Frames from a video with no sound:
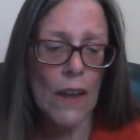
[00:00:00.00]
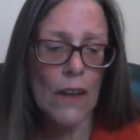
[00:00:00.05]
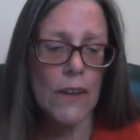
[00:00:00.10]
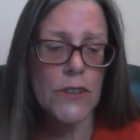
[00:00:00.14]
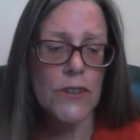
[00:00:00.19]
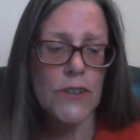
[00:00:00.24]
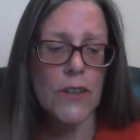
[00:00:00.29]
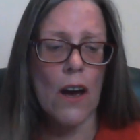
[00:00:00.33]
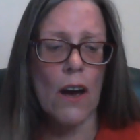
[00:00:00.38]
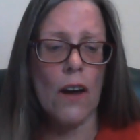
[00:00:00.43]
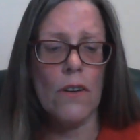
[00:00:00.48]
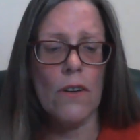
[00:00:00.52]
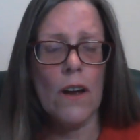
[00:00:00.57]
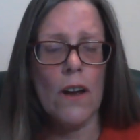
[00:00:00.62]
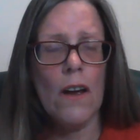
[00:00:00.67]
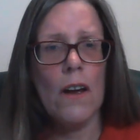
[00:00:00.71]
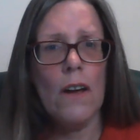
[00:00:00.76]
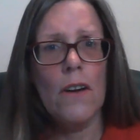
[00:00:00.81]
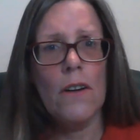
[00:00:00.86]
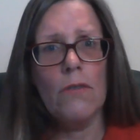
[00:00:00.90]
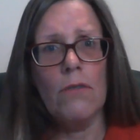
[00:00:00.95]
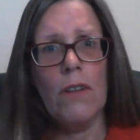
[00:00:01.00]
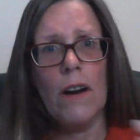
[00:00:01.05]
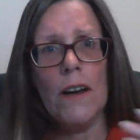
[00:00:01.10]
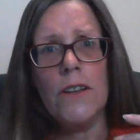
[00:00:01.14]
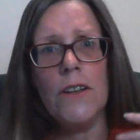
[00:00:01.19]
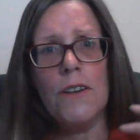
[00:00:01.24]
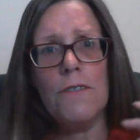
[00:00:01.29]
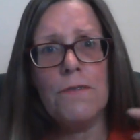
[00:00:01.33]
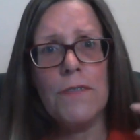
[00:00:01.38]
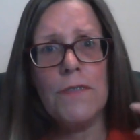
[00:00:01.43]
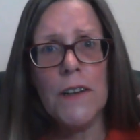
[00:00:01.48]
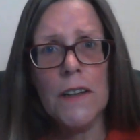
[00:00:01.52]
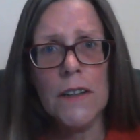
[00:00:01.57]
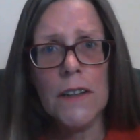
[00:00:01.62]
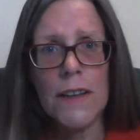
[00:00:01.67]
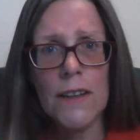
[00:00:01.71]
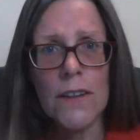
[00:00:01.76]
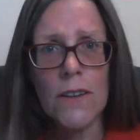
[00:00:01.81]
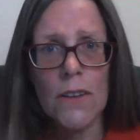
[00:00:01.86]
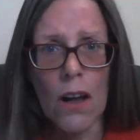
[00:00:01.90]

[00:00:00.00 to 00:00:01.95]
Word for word: So, when you're feeling